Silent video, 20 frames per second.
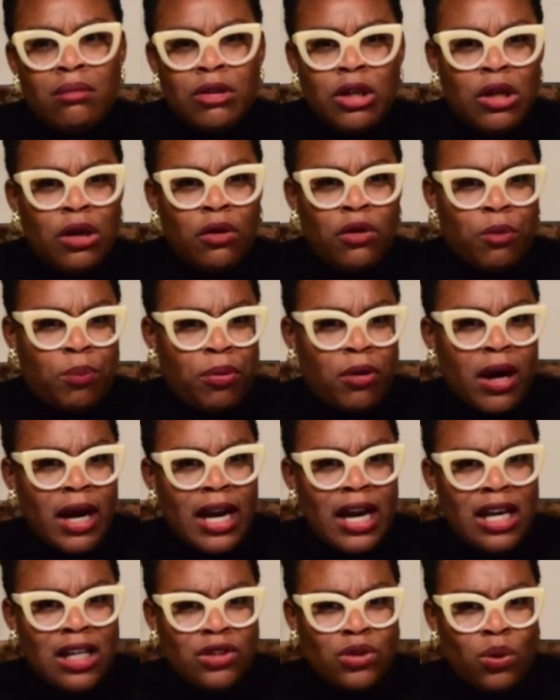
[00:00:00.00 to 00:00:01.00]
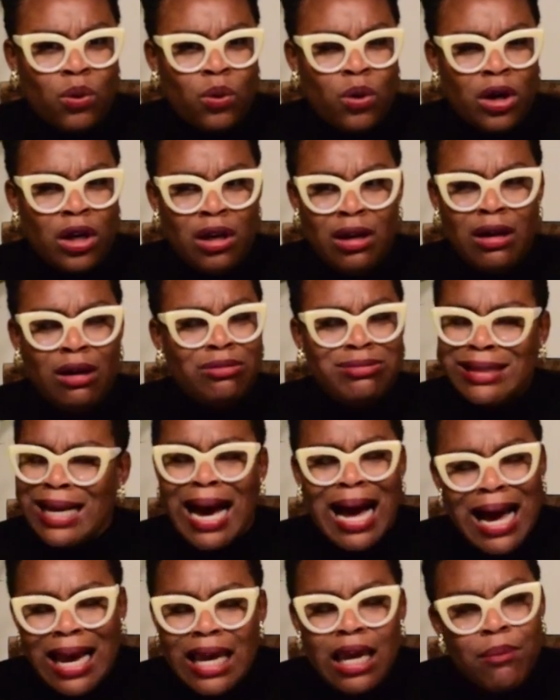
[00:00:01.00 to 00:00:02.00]
you know, the praise or, you know,
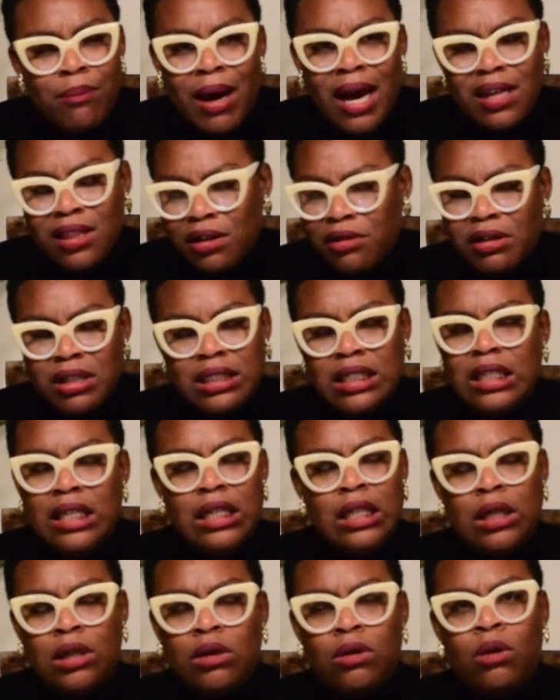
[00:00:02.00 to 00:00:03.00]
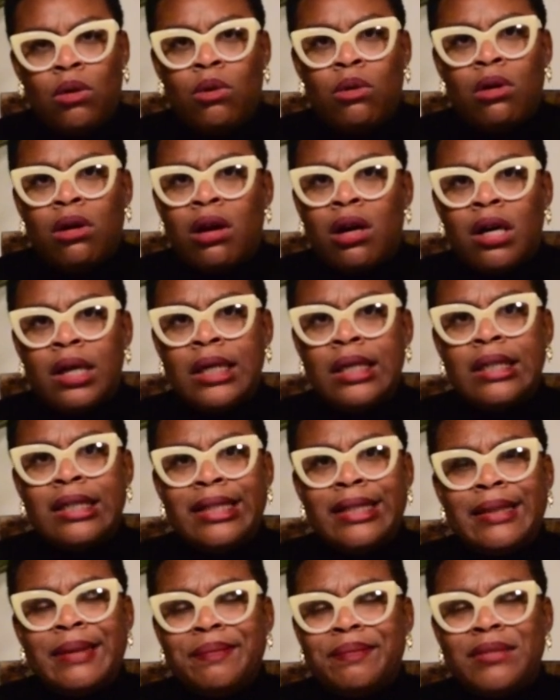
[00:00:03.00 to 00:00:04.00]
dying by the critique or,
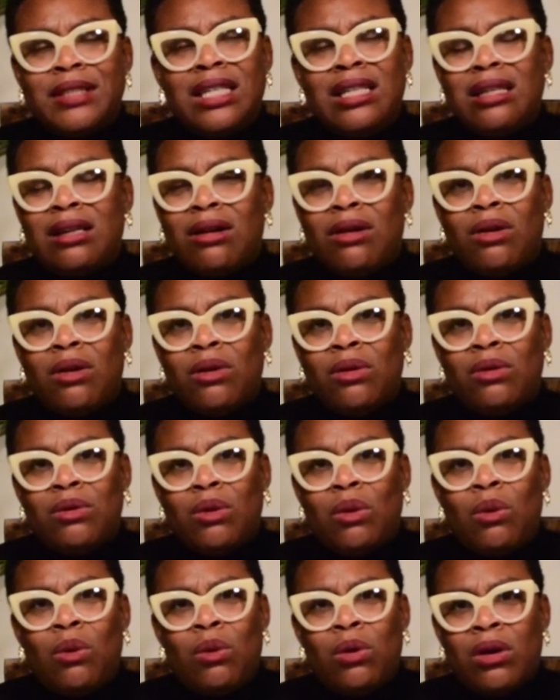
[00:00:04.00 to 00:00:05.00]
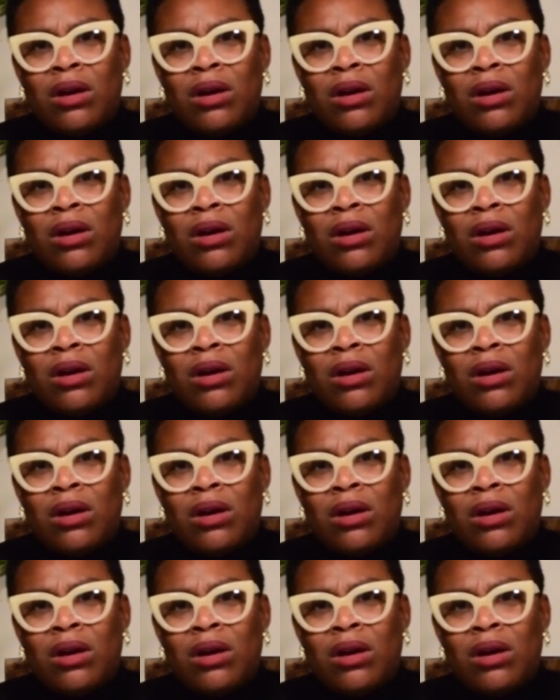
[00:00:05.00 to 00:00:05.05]
you know,